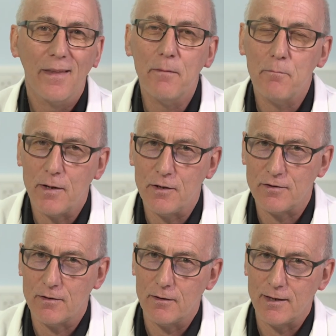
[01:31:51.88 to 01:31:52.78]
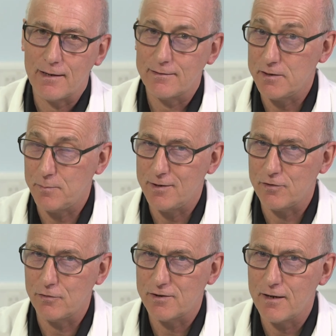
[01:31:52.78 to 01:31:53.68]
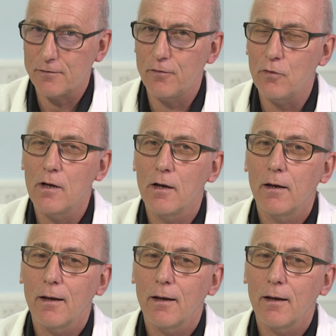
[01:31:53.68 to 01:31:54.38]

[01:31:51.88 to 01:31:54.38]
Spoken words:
It means that the assay has been successful.